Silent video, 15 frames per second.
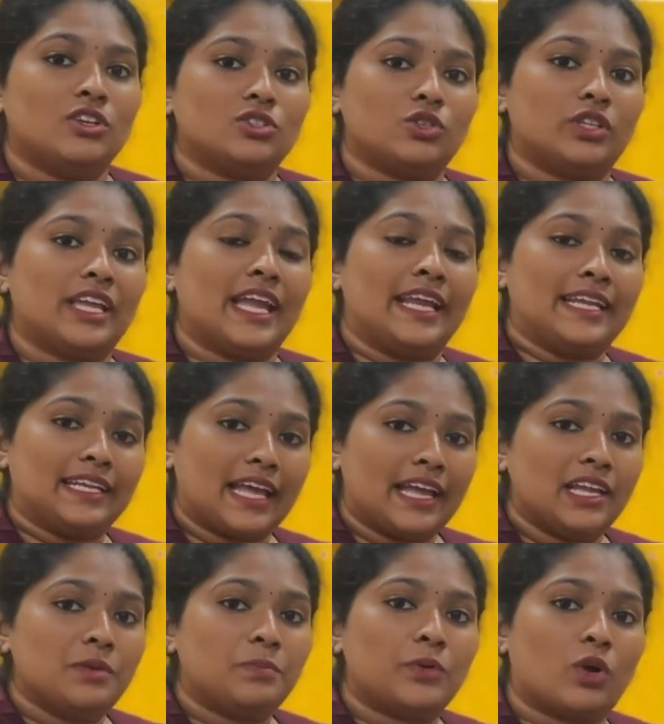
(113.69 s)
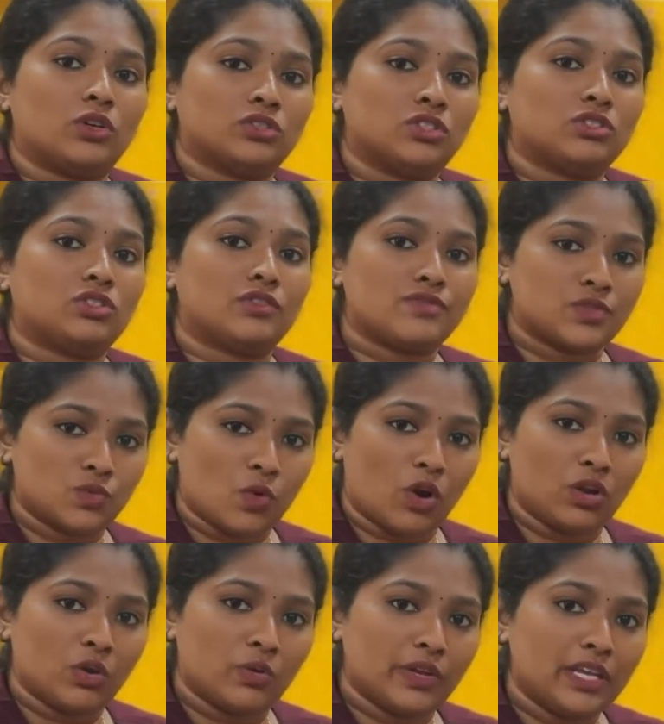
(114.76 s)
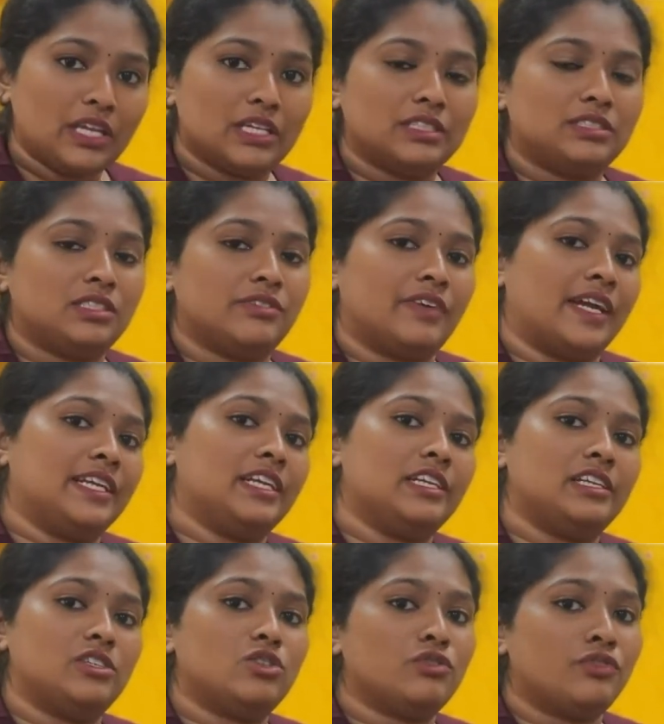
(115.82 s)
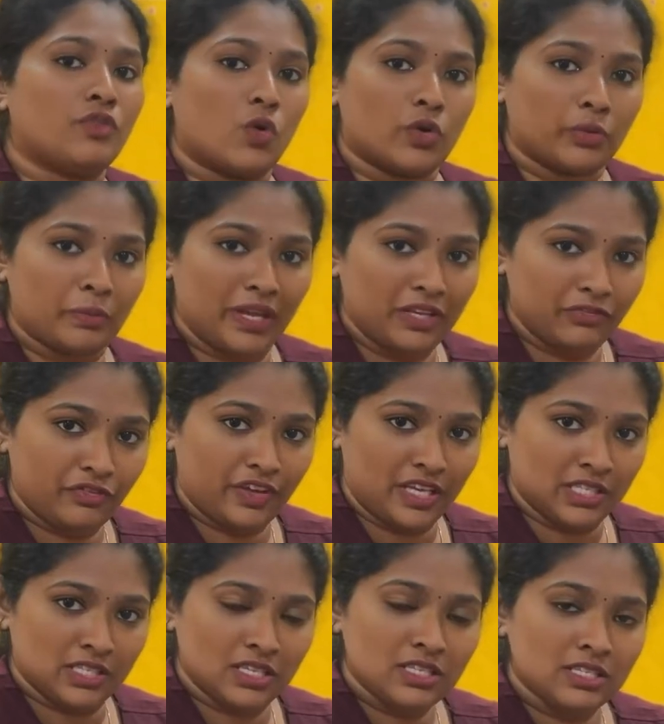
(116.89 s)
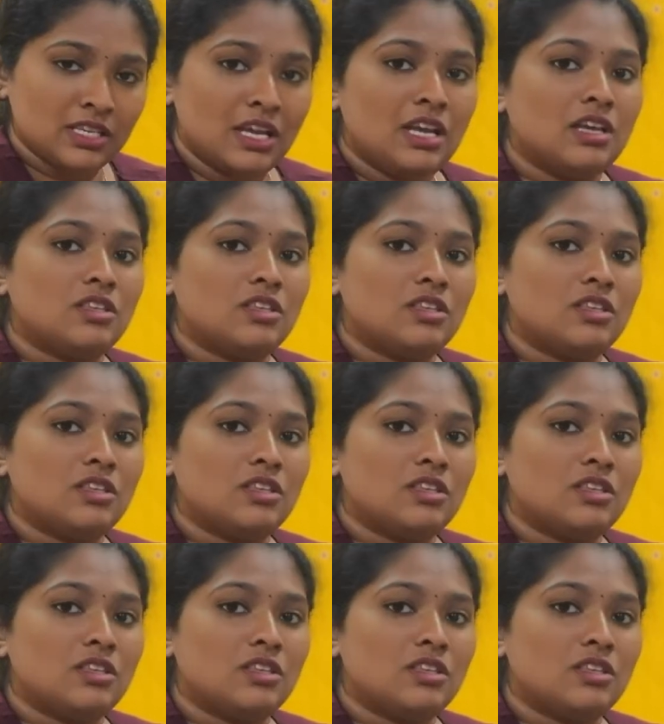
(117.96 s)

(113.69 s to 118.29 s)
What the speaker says: So the entire process of swallowing is divided into four main phases.